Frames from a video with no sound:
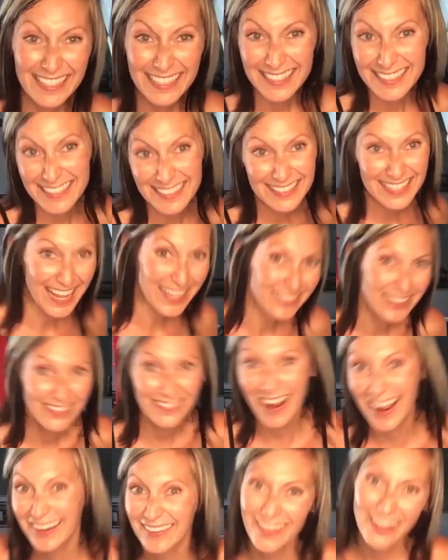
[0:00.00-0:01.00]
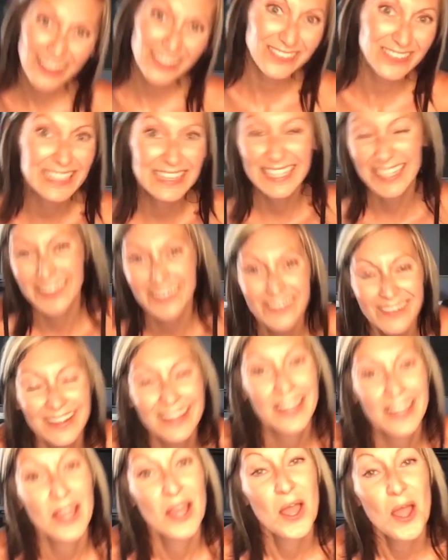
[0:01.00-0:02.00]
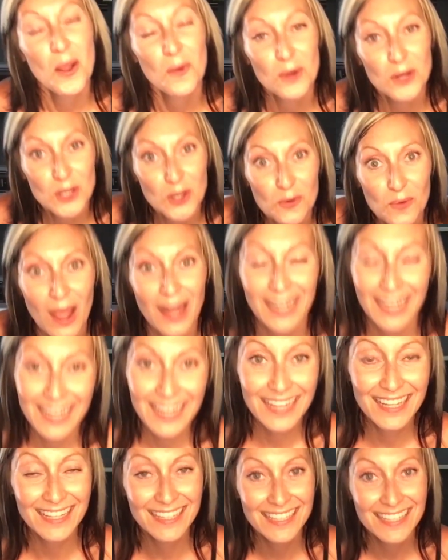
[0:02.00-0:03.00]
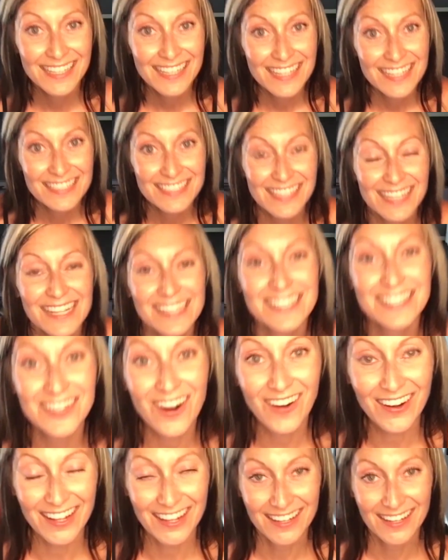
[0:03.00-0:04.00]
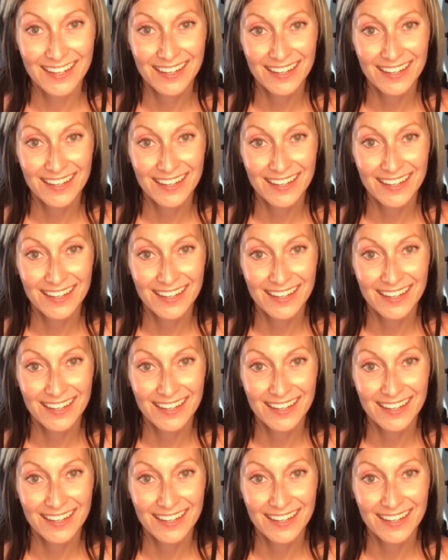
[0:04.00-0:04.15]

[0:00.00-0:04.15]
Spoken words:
and just take me right along with you when you're ready to get started.